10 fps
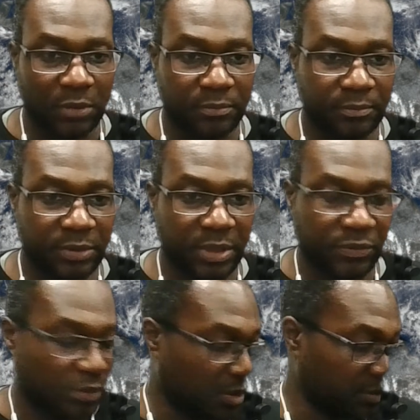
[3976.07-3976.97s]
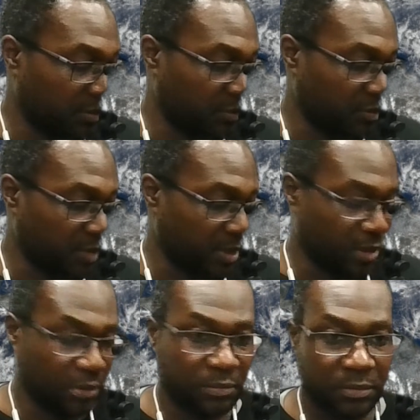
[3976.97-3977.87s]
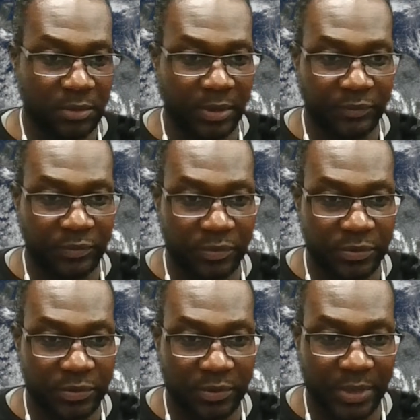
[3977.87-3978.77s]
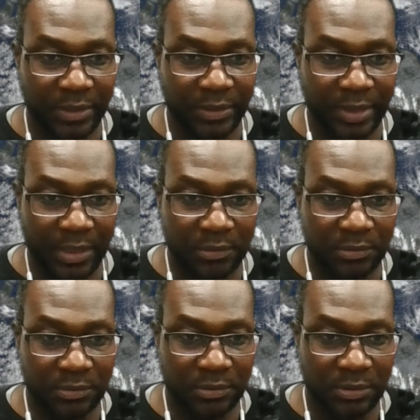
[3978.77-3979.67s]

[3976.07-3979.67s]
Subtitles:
Yeah, it's not so hard to do it right now. All I have to do is just go like that.